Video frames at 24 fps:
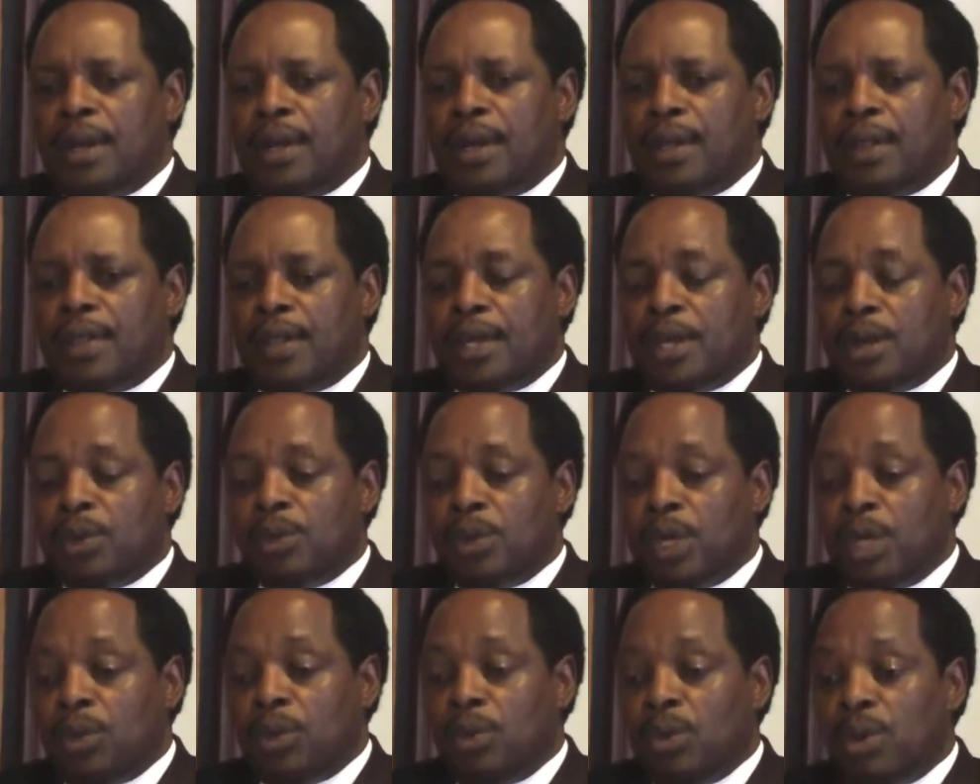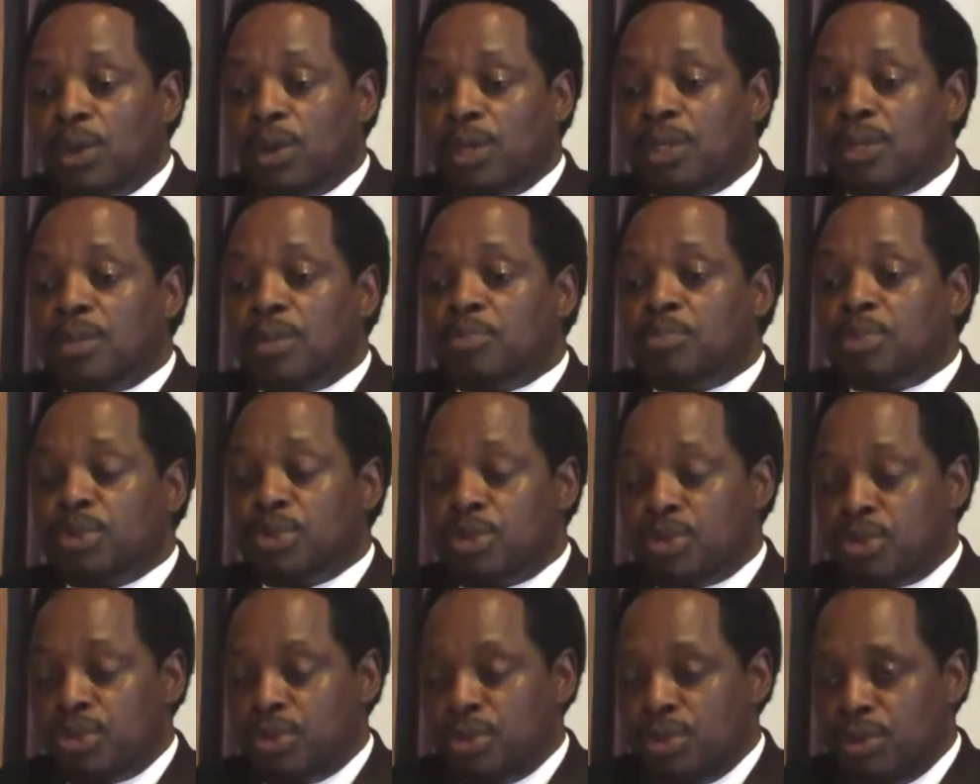that we would
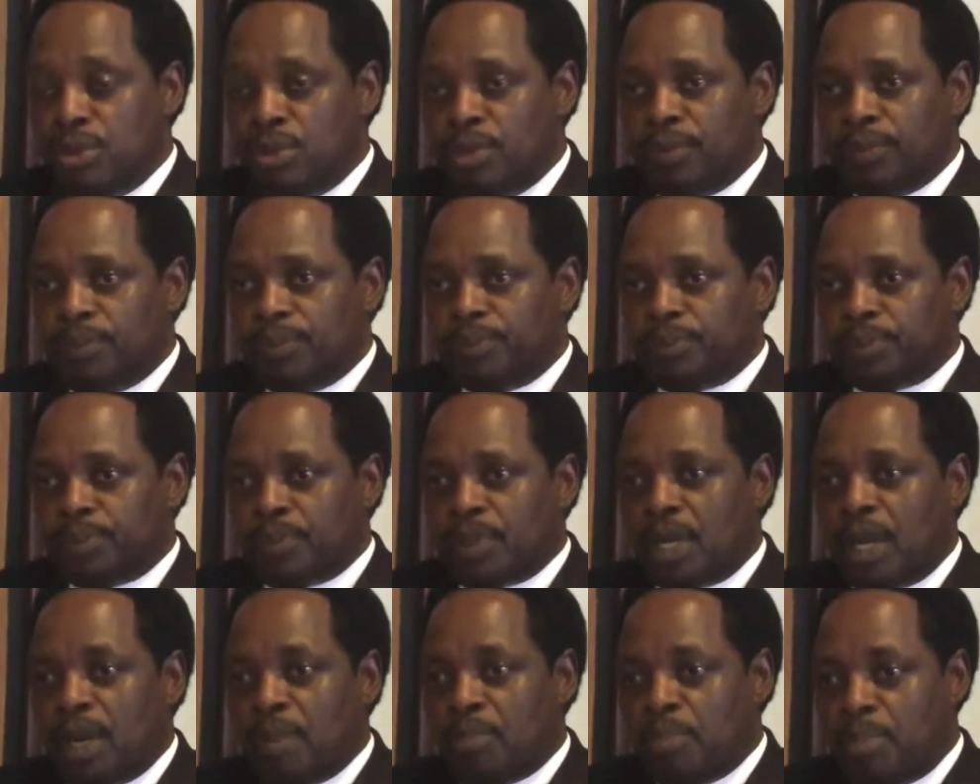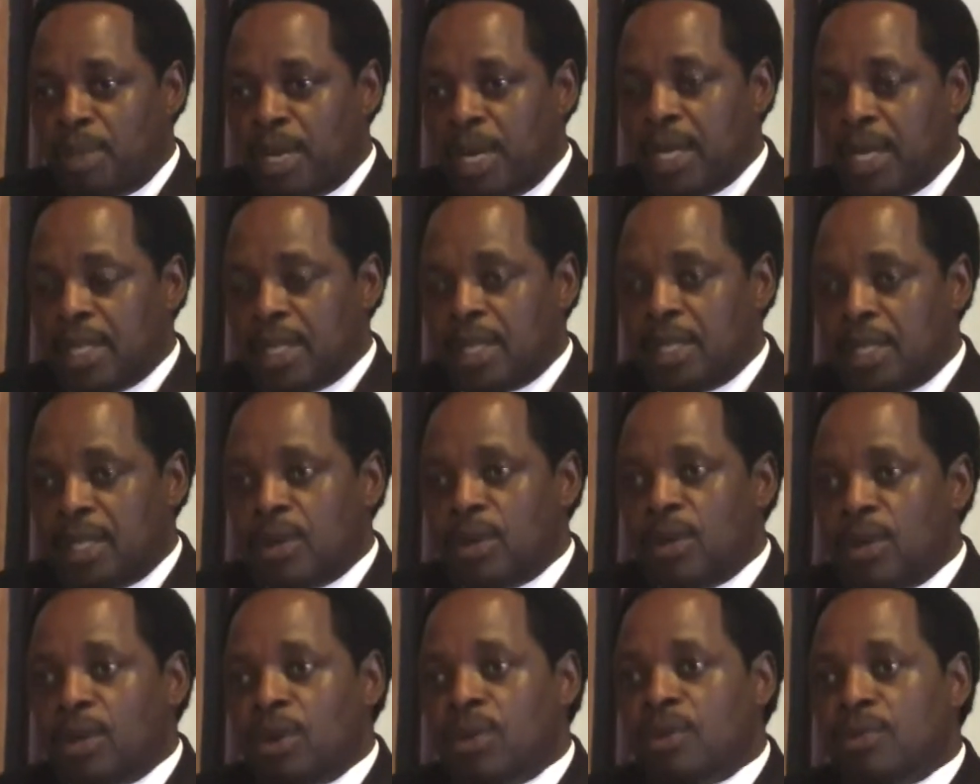pursue a path
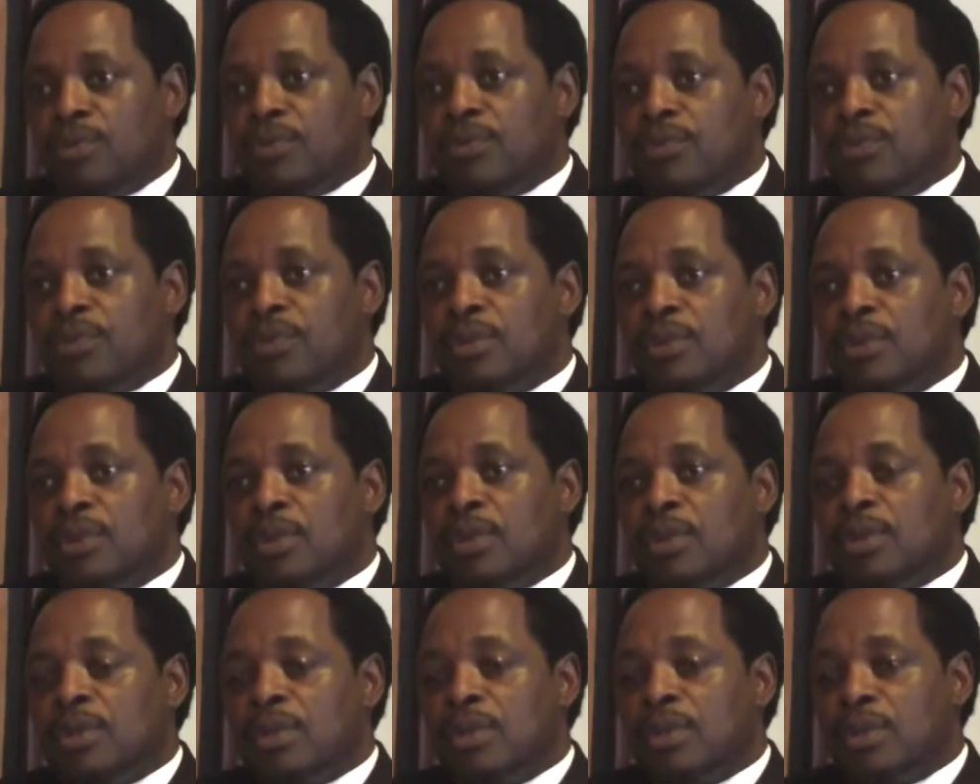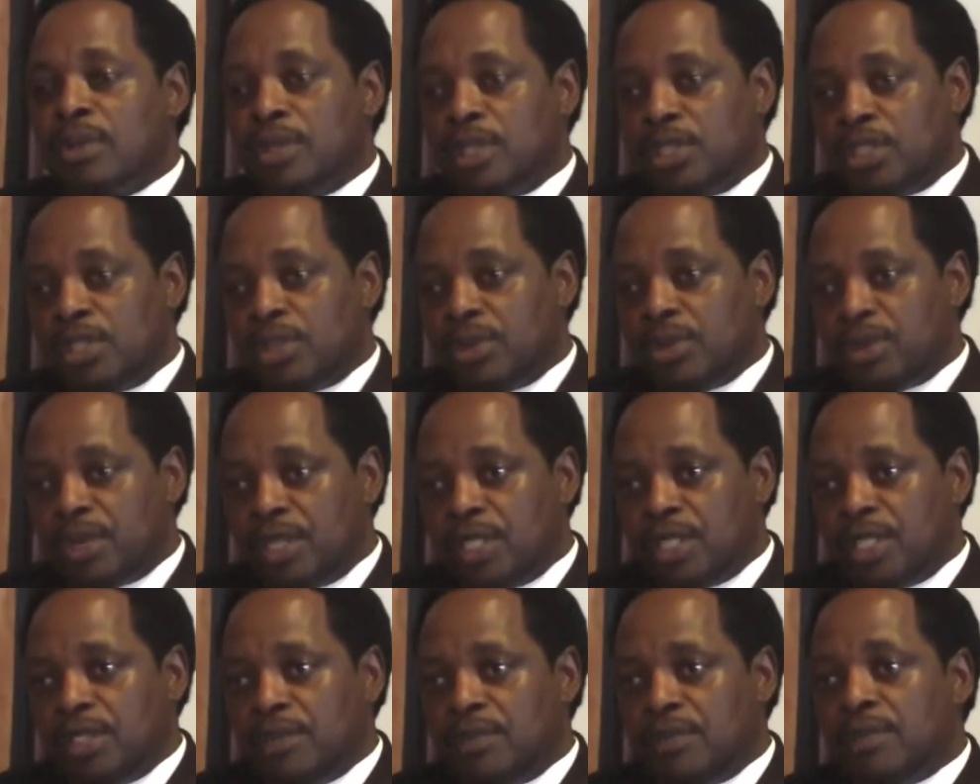of
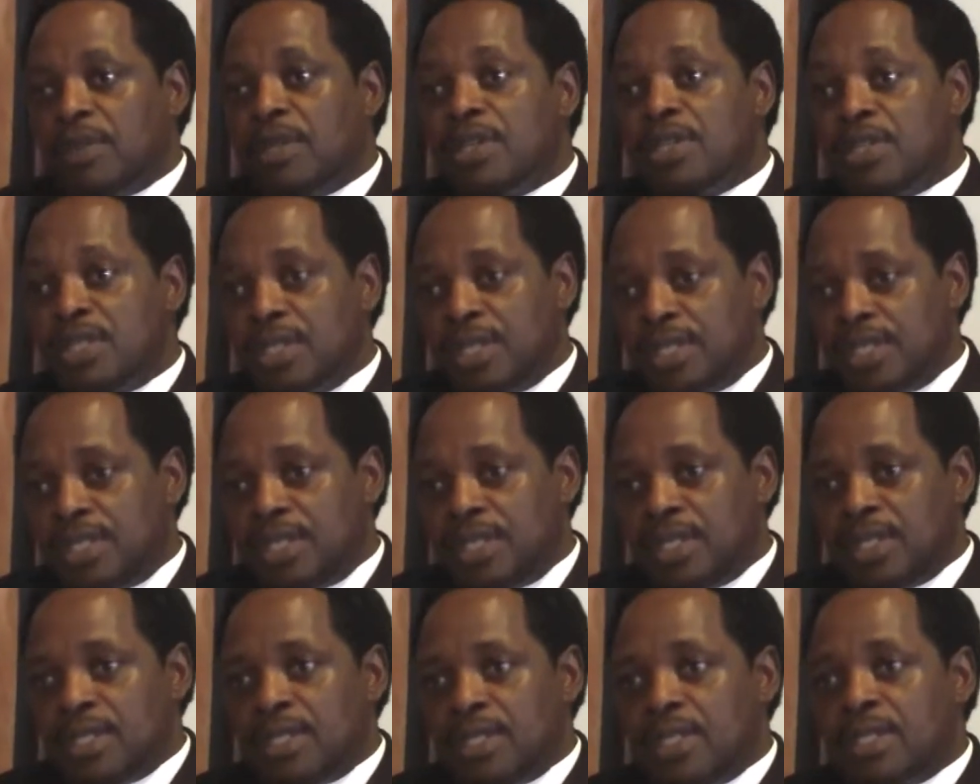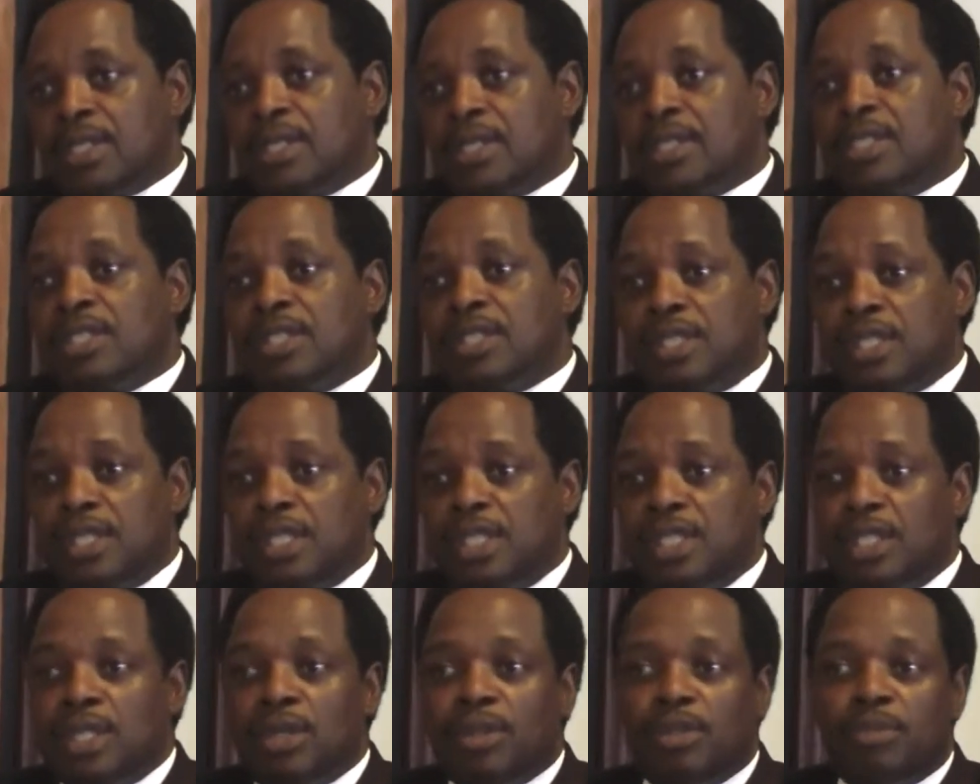restorative justice instead
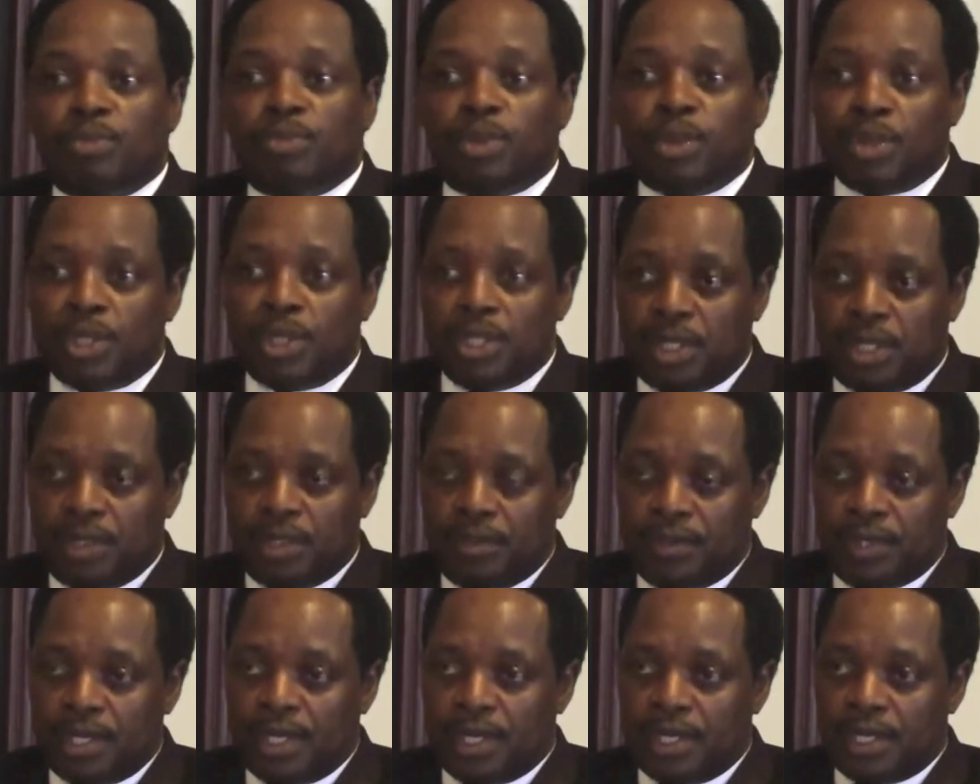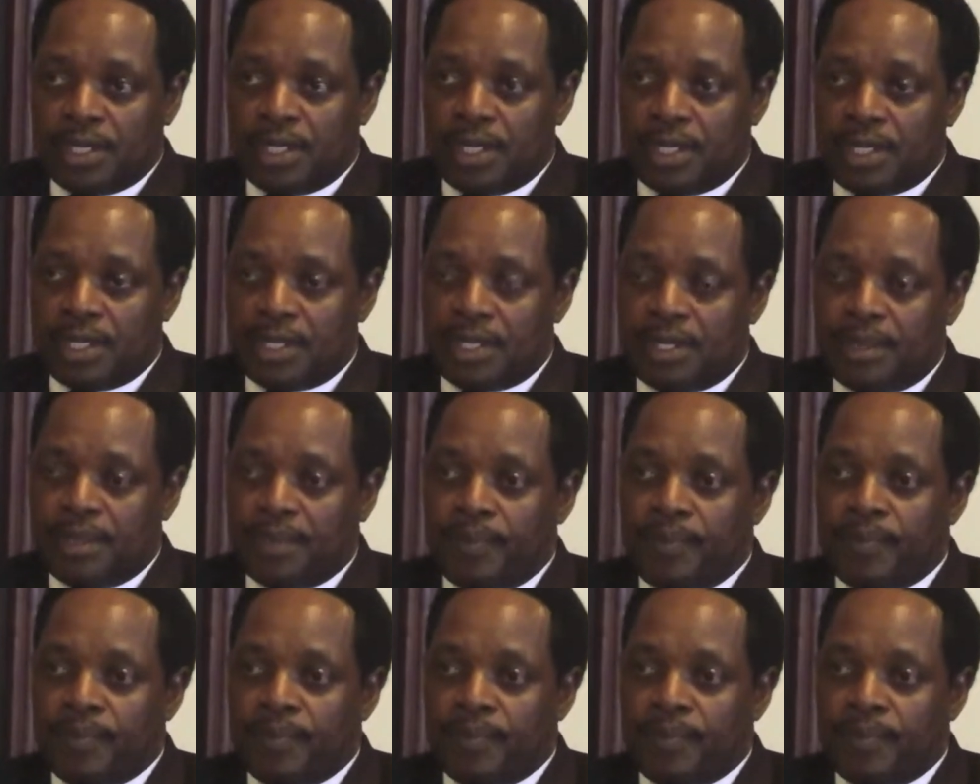of punitive justice,